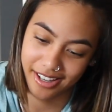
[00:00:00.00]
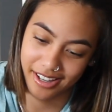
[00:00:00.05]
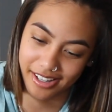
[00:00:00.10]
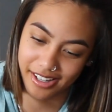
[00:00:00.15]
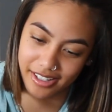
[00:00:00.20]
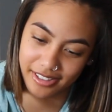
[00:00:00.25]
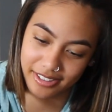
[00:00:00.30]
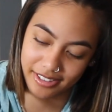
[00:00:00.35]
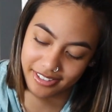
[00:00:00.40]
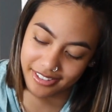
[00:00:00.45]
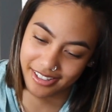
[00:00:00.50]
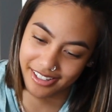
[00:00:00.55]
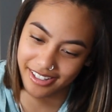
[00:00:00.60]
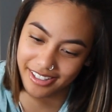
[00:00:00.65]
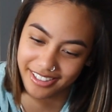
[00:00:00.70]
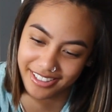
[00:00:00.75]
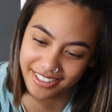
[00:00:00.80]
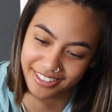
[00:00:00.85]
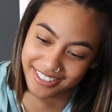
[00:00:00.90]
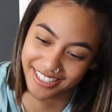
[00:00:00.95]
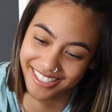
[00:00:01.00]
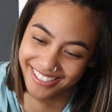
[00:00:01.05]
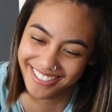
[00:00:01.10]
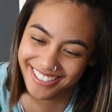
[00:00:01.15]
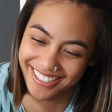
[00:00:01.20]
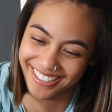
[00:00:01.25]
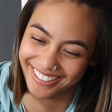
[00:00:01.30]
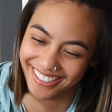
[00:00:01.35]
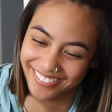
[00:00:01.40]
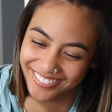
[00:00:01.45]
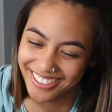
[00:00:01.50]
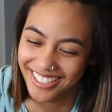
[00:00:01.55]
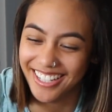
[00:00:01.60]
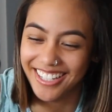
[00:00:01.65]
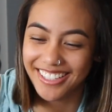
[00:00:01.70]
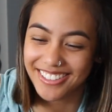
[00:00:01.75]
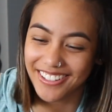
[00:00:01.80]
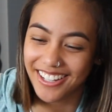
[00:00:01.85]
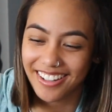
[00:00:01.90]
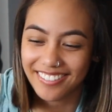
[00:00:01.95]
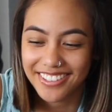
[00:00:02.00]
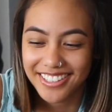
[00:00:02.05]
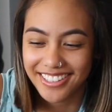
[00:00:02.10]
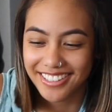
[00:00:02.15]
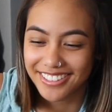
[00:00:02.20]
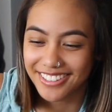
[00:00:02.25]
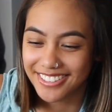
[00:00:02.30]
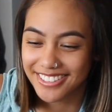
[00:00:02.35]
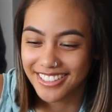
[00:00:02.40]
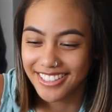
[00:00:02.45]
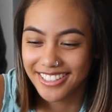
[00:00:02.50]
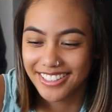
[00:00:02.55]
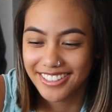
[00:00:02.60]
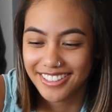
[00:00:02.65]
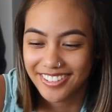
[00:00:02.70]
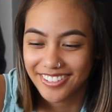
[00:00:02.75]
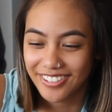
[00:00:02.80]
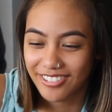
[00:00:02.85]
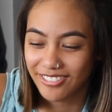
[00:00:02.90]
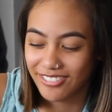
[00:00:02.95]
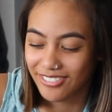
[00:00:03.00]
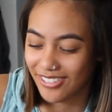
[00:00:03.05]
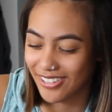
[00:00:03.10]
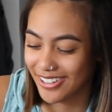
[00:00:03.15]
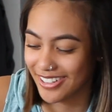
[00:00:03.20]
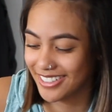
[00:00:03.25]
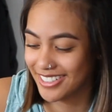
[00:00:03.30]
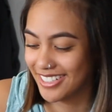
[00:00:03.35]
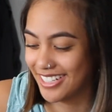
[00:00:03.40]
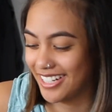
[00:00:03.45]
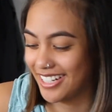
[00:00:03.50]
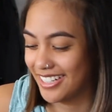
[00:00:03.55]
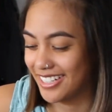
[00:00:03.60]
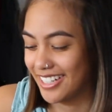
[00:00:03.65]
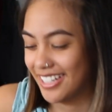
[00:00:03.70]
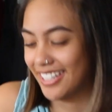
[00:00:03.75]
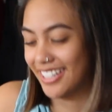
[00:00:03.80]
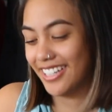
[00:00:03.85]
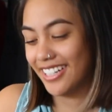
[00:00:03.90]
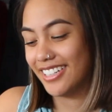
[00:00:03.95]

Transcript: eight, nine, ten, eleven, twelve, thirteen, fourteen.